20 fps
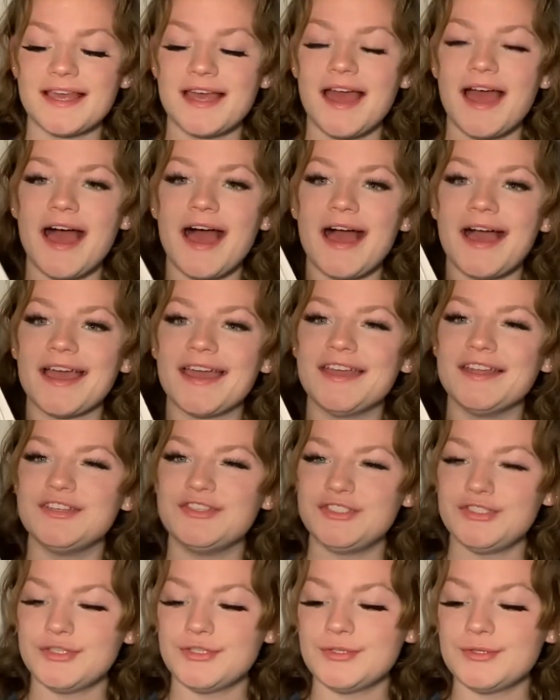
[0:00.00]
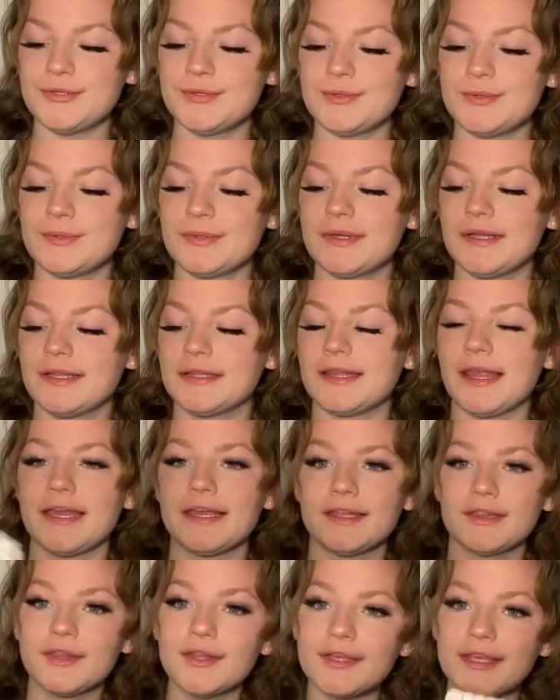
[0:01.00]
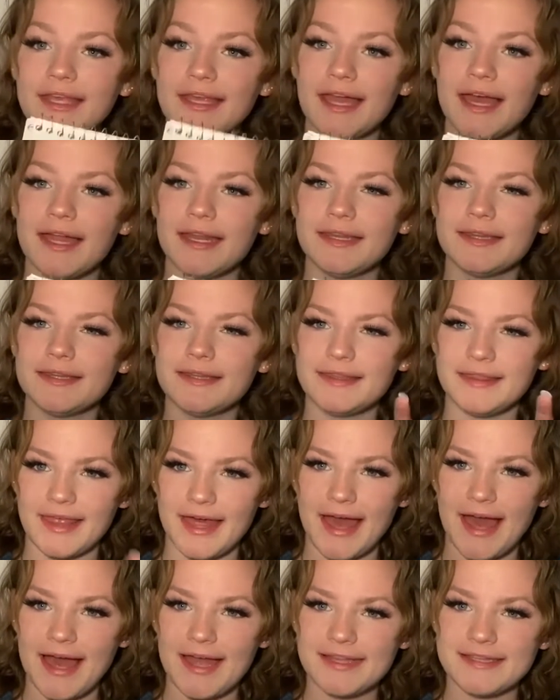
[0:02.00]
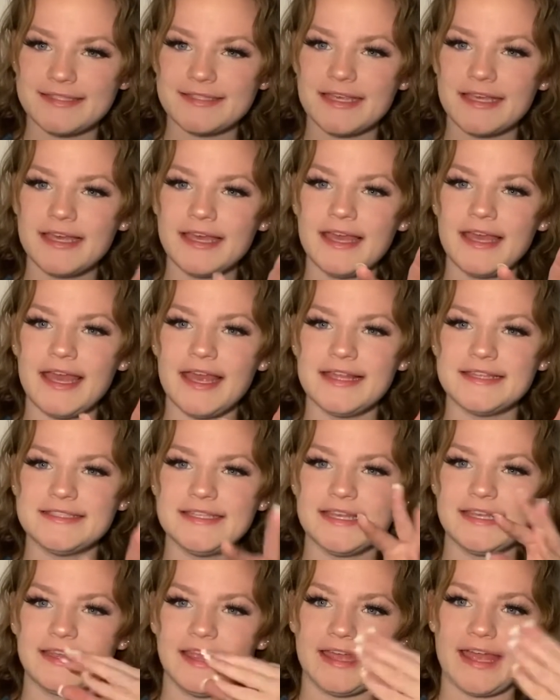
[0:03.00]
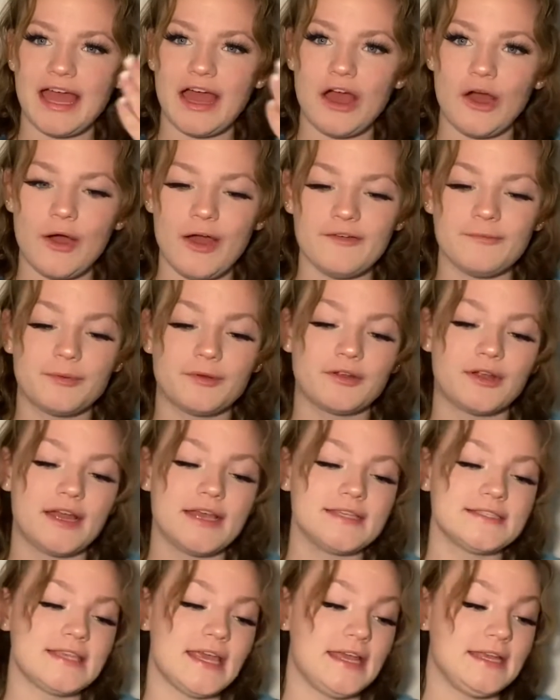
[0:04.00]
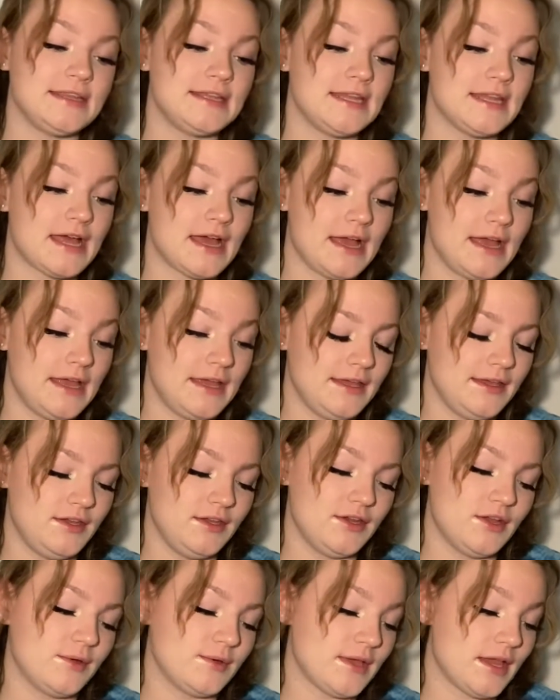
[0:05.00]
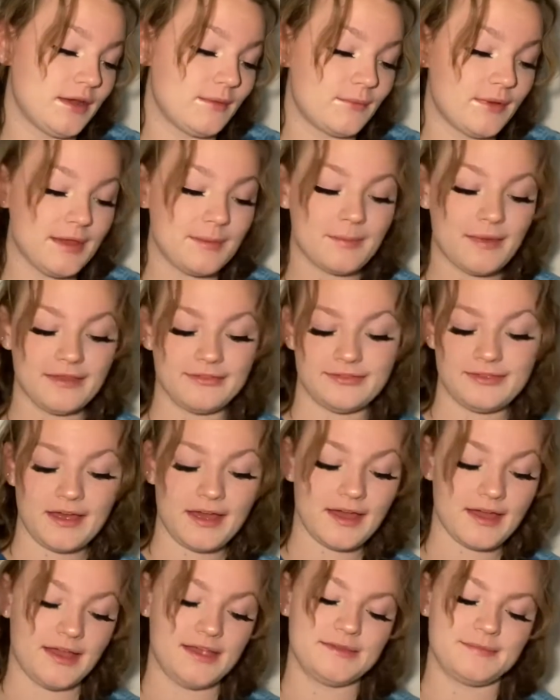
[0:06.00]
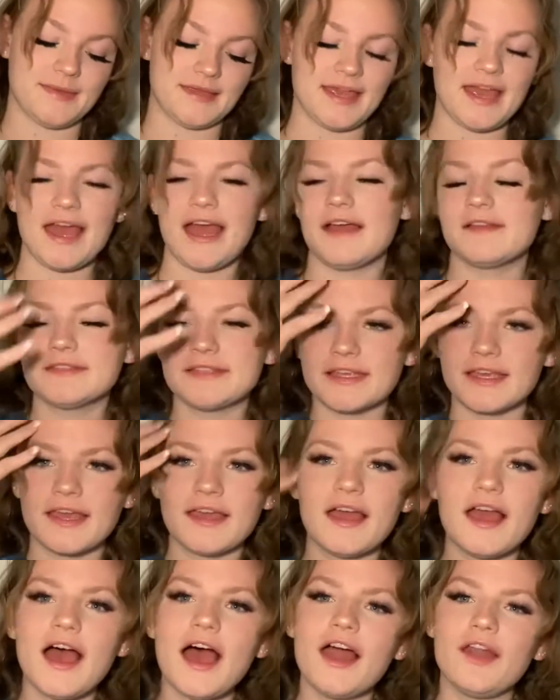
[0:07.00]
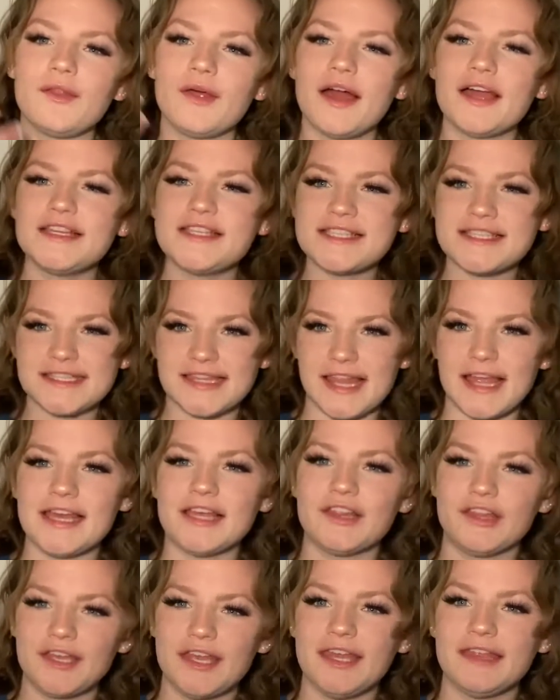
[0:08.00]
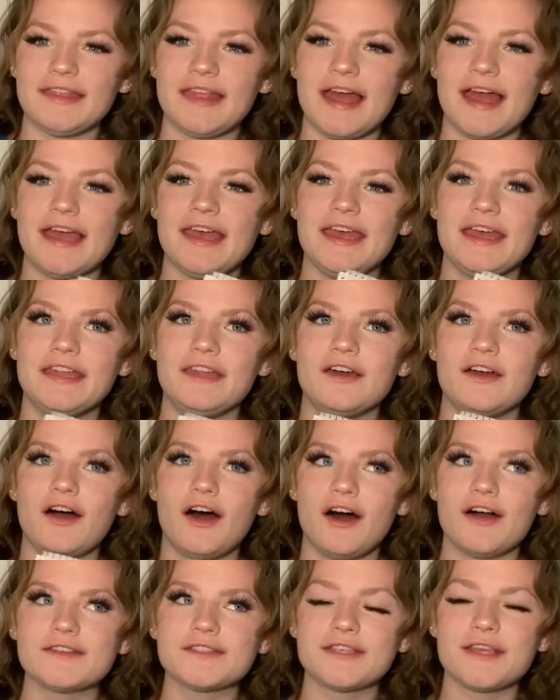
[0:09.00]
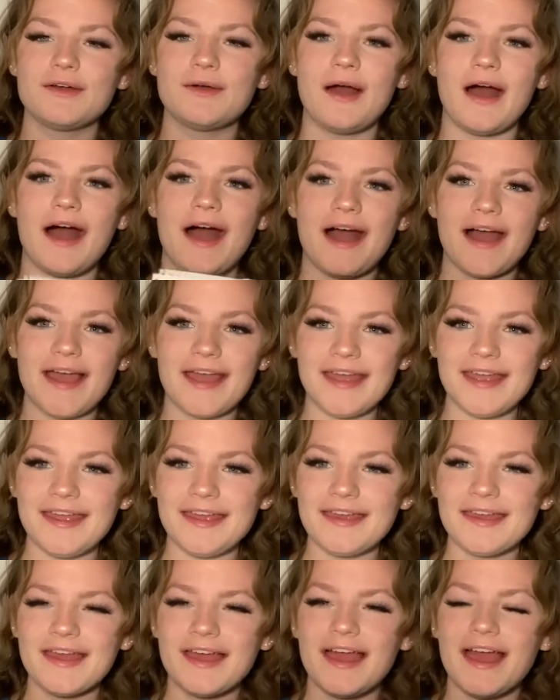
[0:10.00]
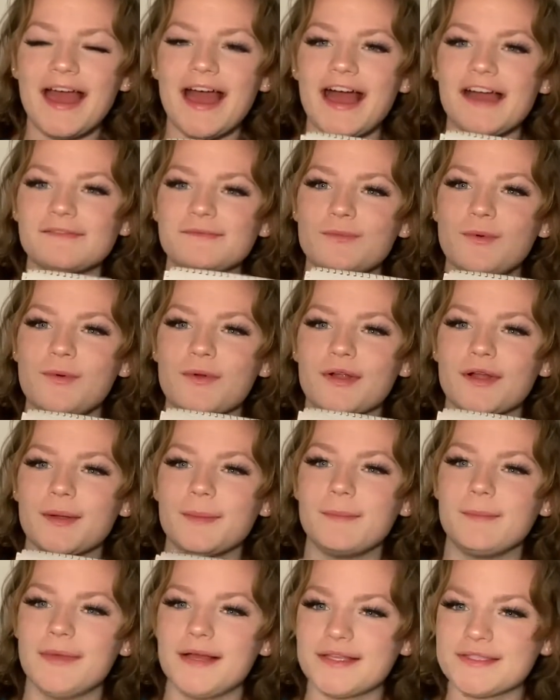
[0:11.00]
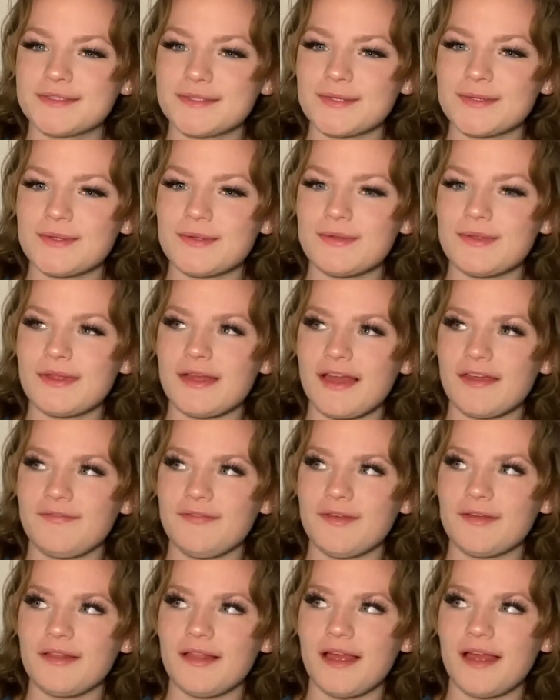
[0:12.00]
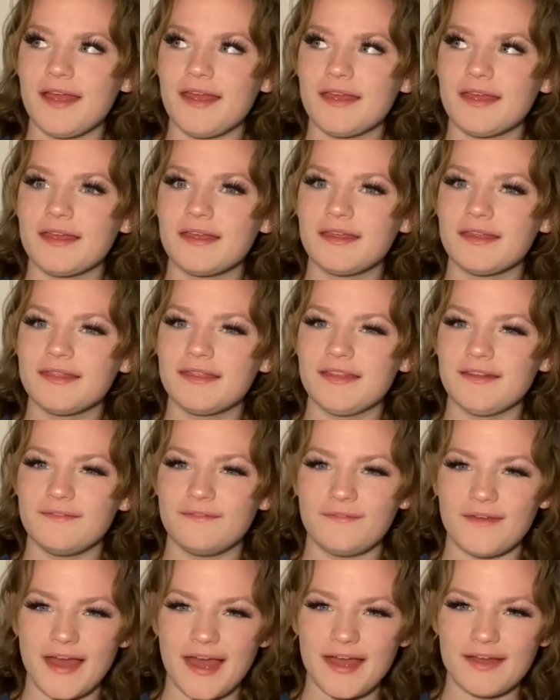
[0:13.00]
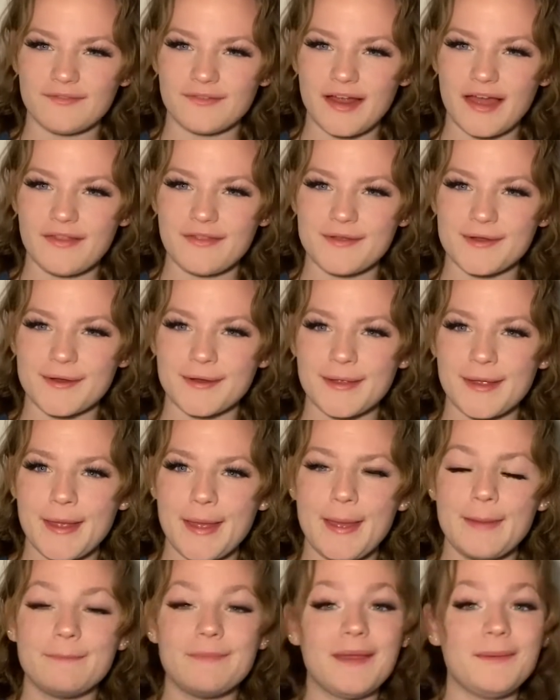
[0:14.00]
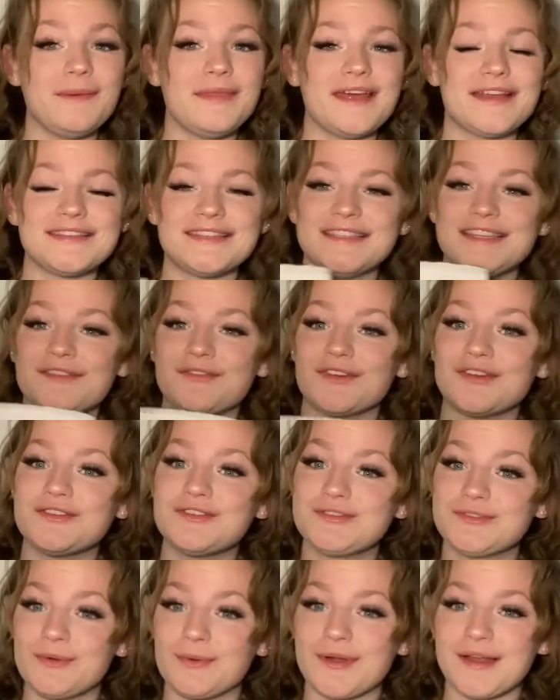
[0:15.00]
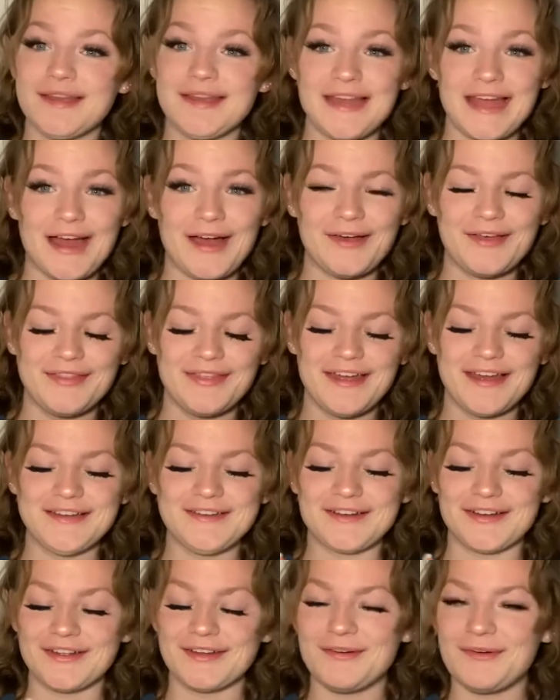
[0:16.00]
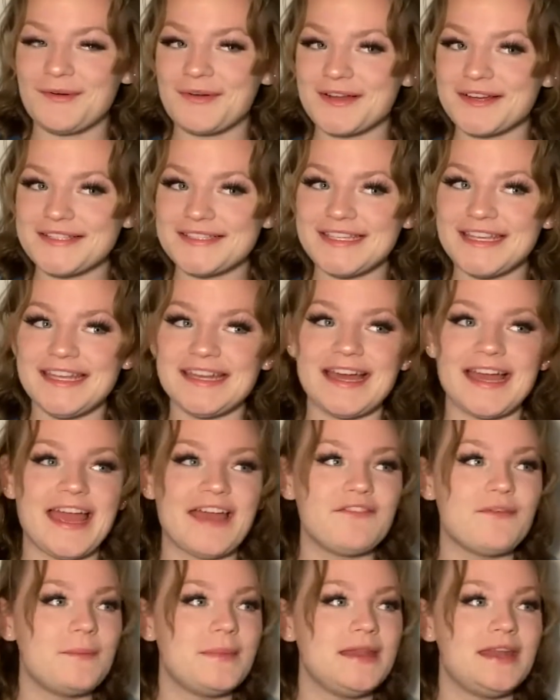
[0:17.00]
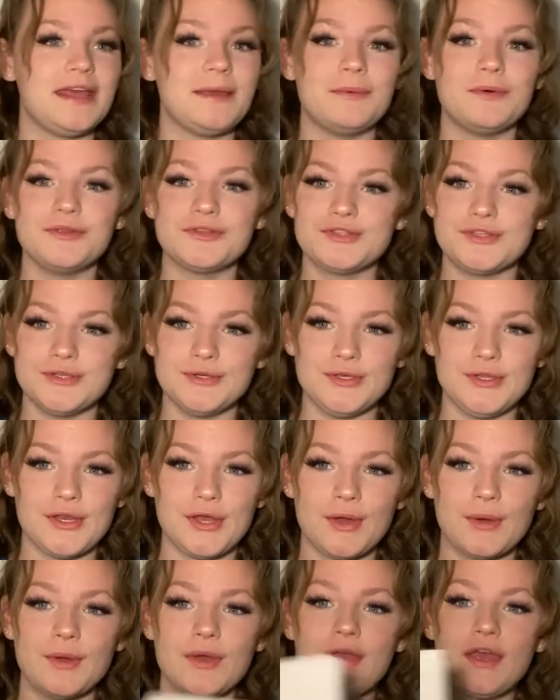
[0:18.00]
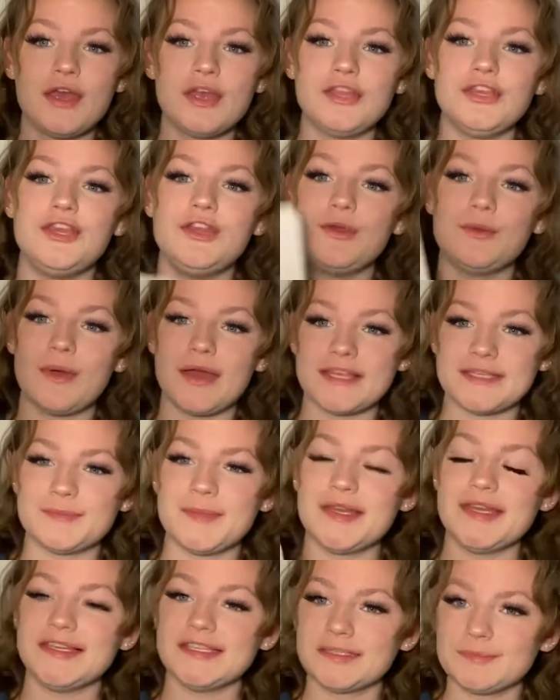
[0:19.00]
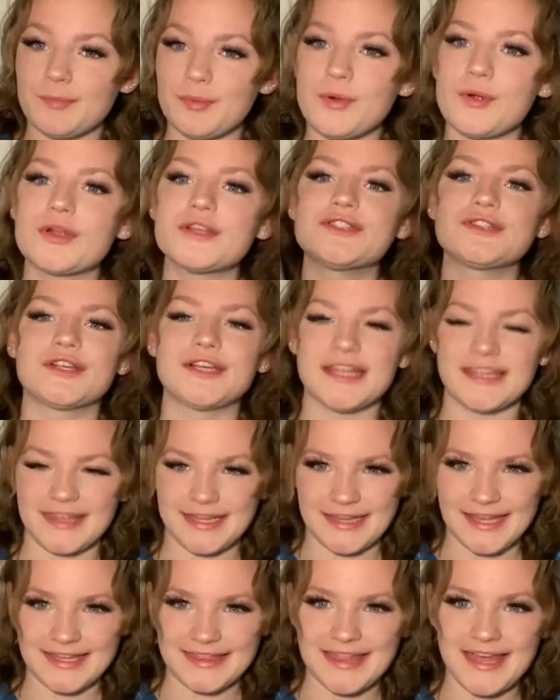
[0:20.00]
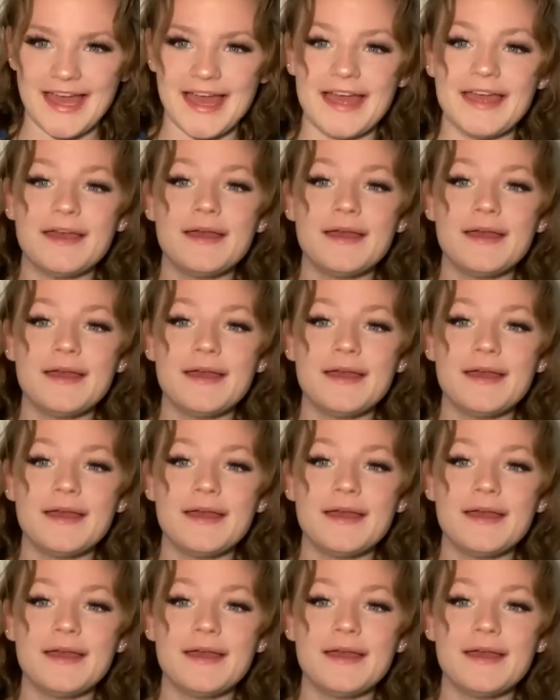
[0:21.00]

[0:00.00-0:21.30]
I do like looking at that and seeing like how I've progressed. Like, did I, you know, gain weight in my thighs, my calves? Like, I don't know. I just like looking at that. And also I have more muscle, I feel like, than fat rather. Maybe that's a different story now that during quarantine, I haven't been able to, you know, do as many sports or anything like that.